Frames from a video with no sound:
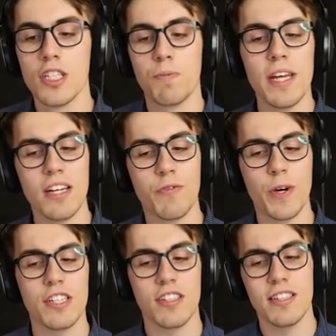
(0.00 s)
Speaking of
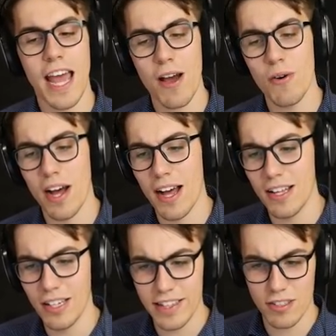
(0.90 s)
which, now
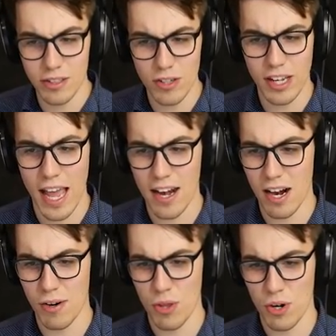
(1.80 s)
uh, let's look at
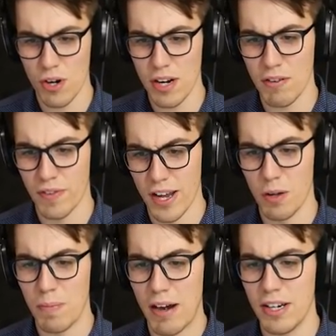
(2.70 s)
our third and
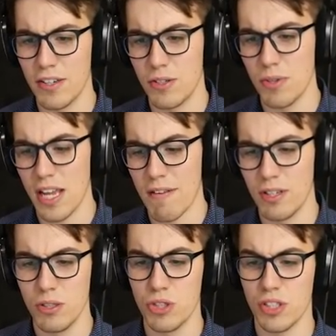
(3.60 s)
final barrier to the
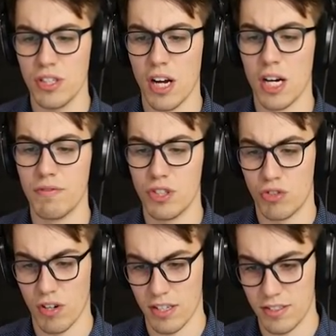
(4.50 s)
evolution of
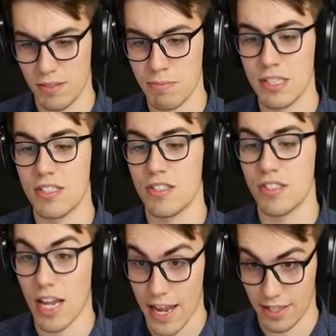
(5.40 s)
trust,
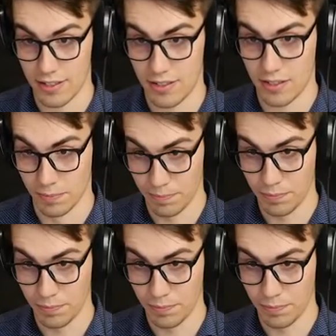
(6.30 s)
mistakes.